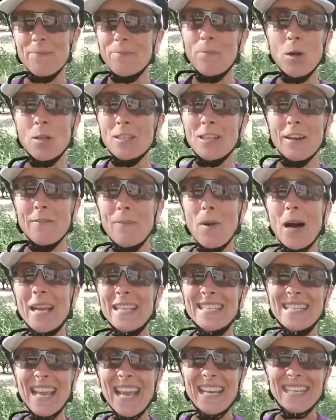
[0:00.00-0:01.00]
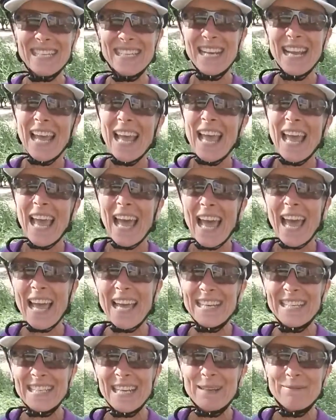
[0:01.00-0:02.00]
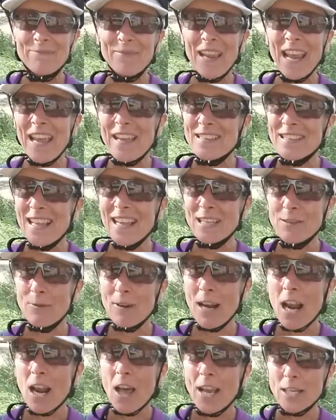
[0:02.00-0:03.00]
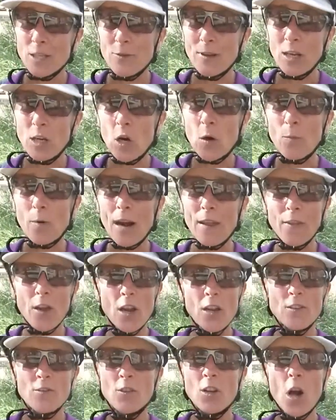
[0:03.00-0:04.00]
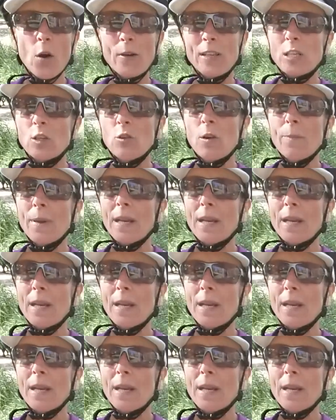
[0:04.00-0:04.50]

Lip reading: positive mindset. And so that's when I like to incorporate those, or go into a